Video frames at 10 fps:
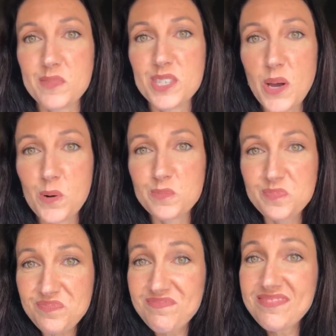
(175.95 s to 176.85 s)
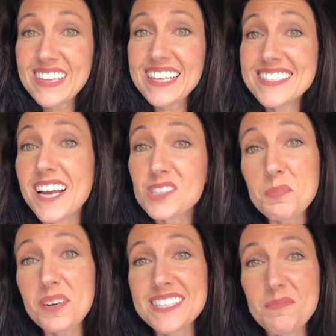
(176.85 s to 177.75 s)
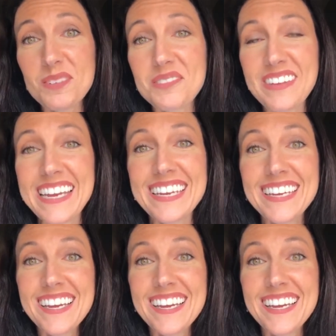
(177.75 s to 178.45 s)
So sounds pretty simple to me,